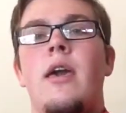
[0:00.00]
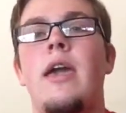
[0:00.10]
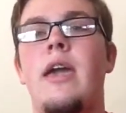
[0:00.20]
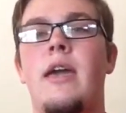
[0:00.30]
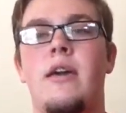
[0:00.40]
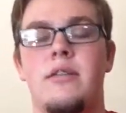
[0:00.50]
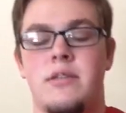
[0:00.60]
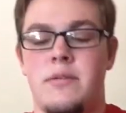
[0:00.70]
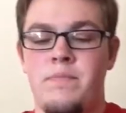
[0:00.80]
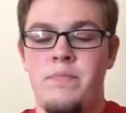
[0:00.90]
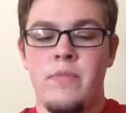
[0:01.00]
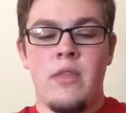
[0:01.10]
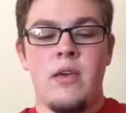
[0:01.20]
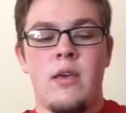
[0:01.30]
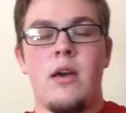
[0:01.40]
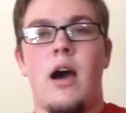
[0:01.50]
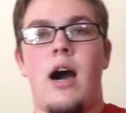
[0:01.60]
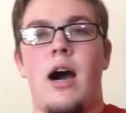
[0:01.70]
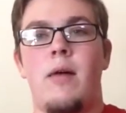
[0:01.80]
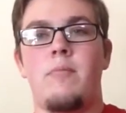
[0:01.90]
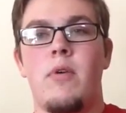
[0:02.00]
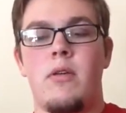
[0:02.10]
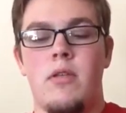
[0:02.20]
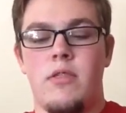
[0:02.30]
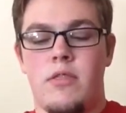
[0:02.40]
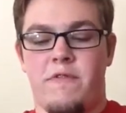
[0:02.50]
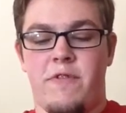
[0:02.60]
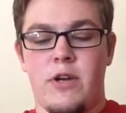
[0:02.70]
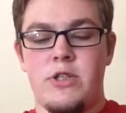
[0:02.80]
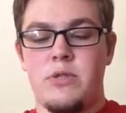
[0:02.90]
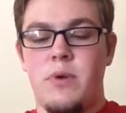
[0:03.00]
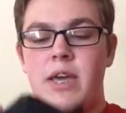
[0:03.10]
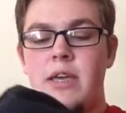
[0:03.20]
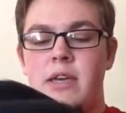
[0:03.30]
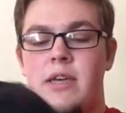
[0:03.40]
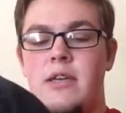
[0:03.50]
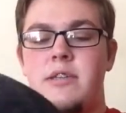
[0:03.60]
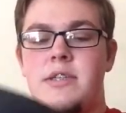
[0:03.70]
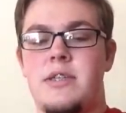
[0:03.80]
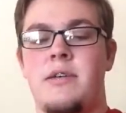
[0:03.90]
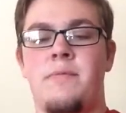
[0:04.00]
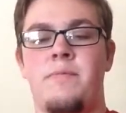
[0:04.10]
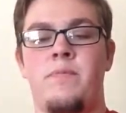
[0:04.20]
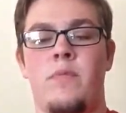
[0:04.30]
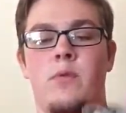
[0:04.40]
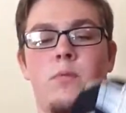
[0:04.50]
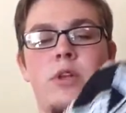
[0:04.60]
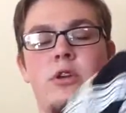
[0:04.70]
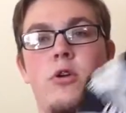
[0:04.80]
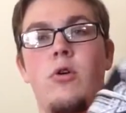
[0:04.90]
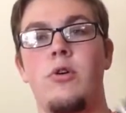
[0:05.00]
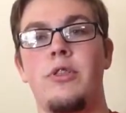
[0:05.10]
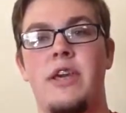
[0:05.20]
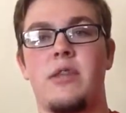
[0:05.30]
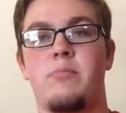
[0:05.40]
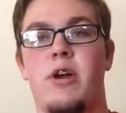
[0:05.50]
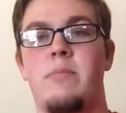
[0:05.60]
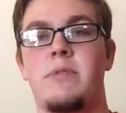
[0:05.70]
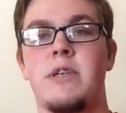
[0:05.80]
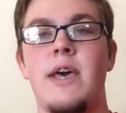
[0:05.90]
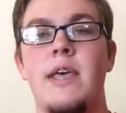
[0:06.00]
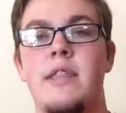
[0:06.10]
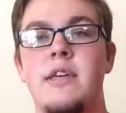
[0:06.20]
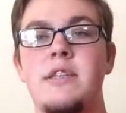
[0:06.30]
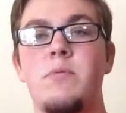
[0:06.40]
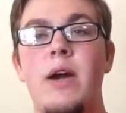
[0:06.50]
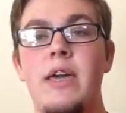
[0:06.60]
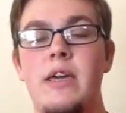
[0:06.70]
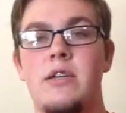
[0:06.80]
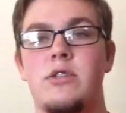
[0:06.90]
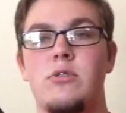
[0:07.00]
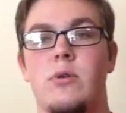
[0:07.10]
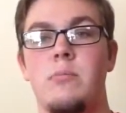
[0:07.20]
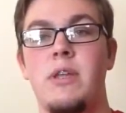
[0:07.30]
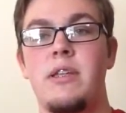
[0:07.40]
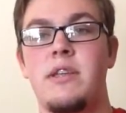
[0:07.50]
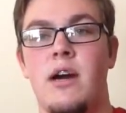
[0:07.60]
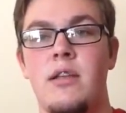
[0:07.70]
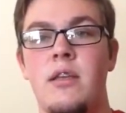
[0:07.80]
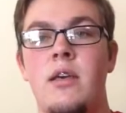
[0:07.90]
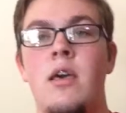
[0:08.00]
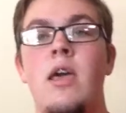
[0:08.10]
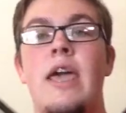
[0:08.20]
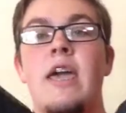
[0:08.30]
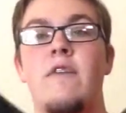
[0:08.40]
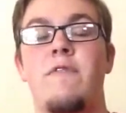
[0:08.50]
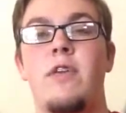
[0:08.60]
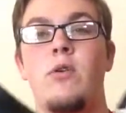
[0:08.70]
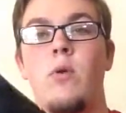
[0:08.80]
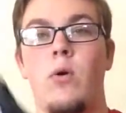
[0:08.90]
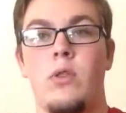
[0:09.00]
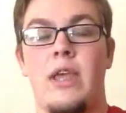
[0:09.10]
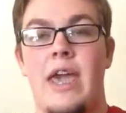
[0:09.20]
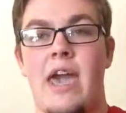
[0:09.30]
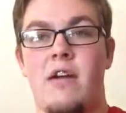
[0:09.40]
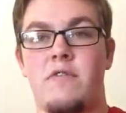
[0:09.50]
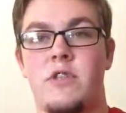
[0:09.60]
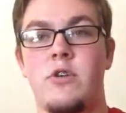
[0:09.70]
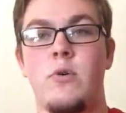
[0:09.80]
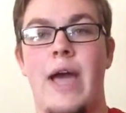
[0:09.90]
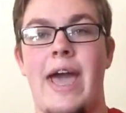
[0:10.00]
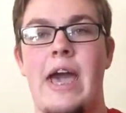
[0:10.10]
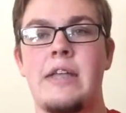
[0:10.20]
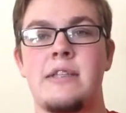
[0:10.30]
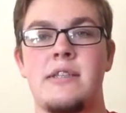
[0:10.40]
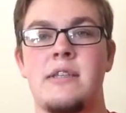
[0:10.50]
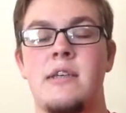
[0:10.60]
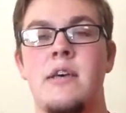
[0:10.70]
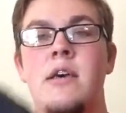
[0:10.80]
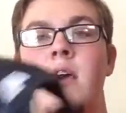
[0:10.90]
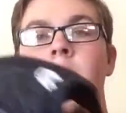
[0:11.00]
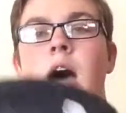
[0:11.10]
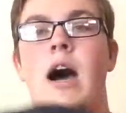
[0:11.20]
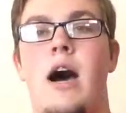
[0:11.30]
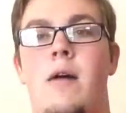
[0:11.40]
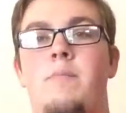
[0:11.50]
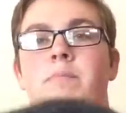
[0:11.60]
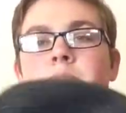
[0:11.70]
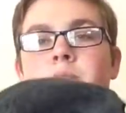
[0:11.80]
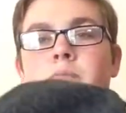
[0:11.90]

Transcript: And um, the first way is when you're holding the brims. This way is normally done if you only have two hats. Um,